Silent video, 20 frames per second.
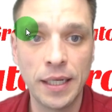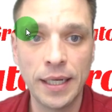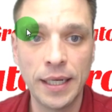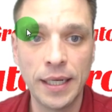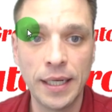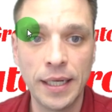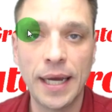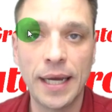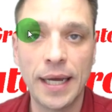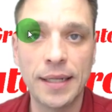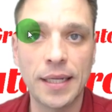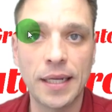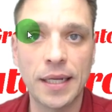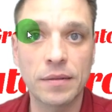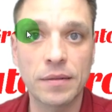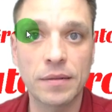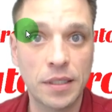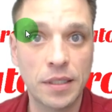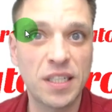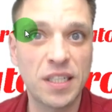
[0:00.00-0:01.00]
and
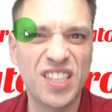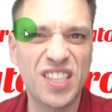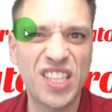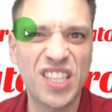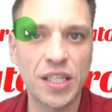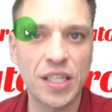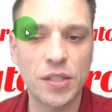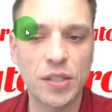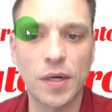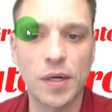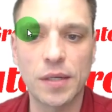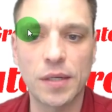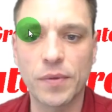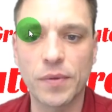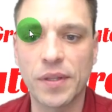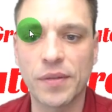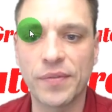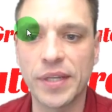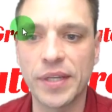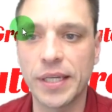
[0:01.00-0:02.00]
then continue on with
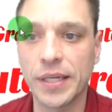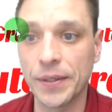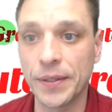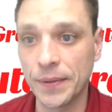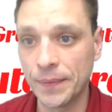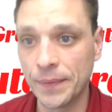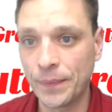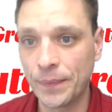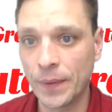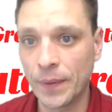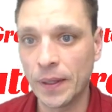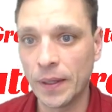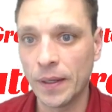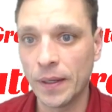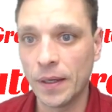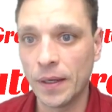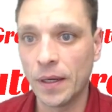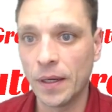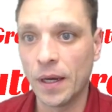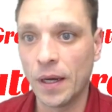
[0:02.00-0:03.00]
the video.
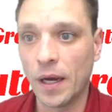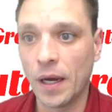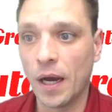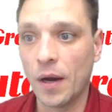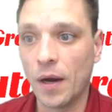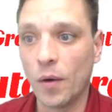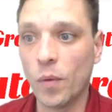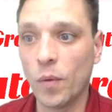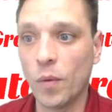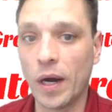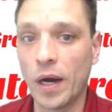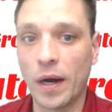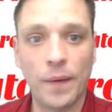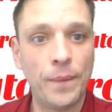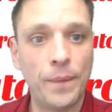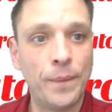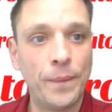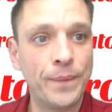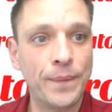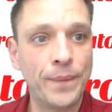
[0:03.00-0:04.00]

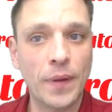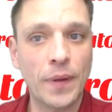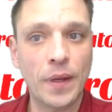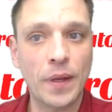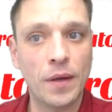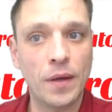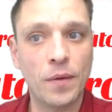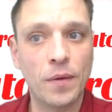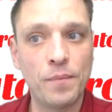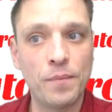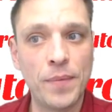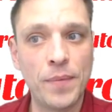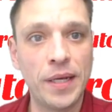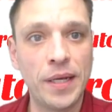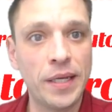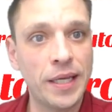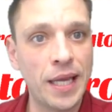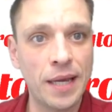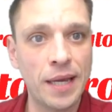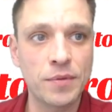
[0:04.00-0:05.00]
Well,
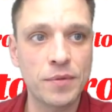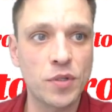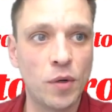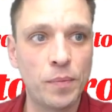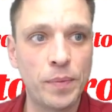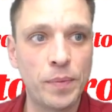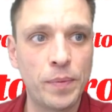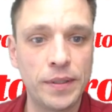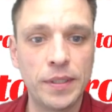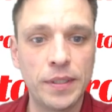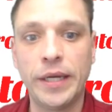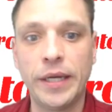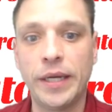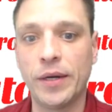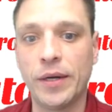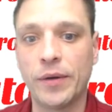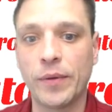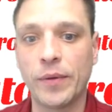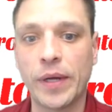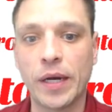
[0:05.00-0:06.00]
ManyCam's open.
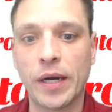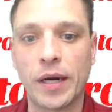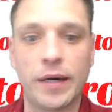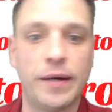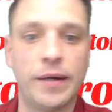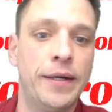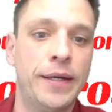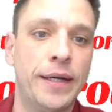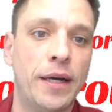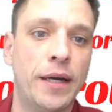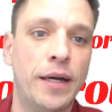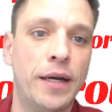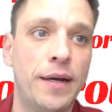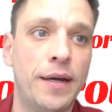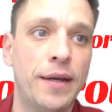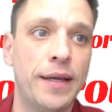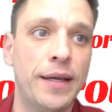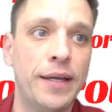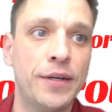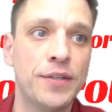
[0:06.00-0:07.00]
Here we are.
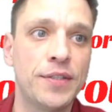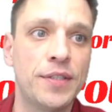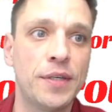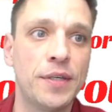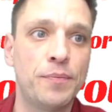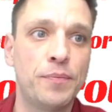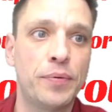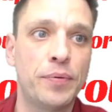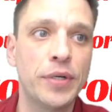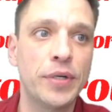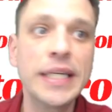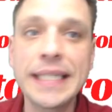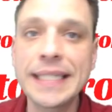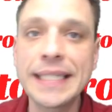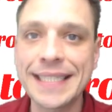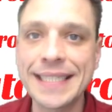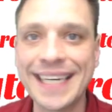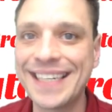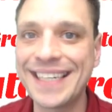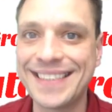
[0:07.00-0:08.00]
Here's the
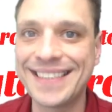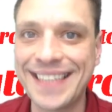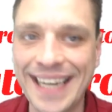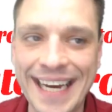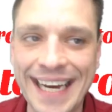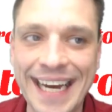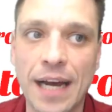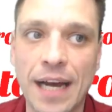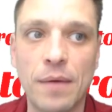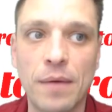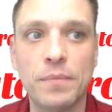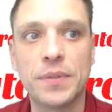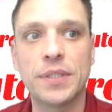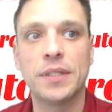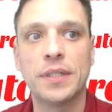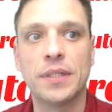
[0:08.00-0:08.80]
preset tabs.